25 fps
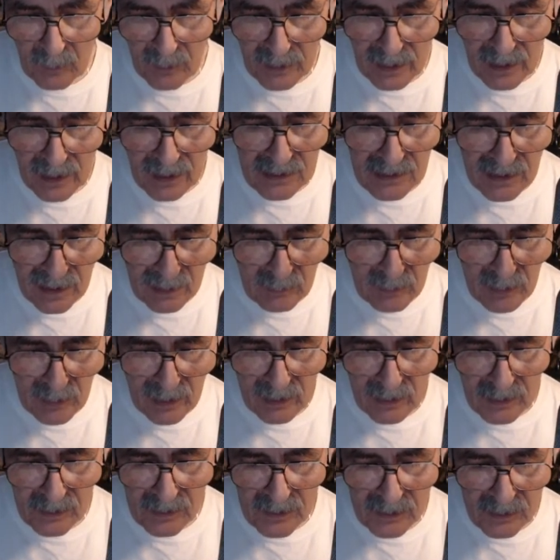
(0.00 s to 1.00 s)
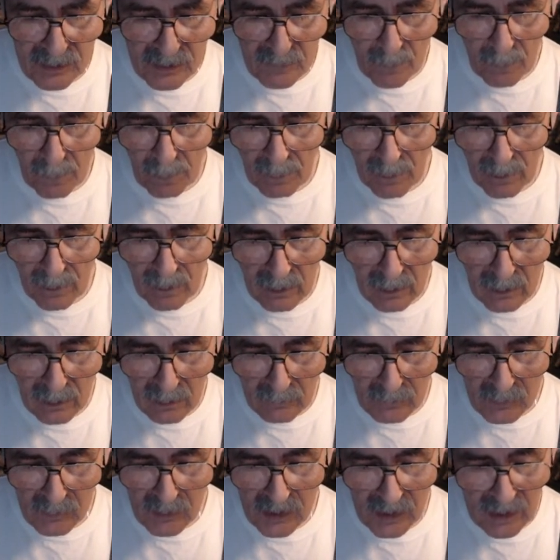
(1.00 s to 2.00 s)
and then 10 meters
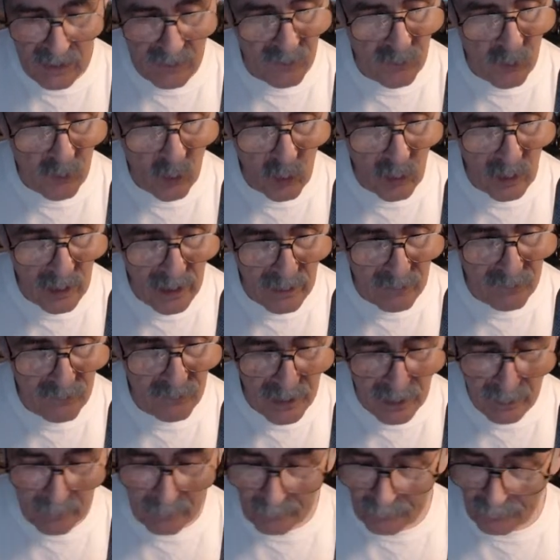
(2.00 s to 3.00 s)
C4 FM,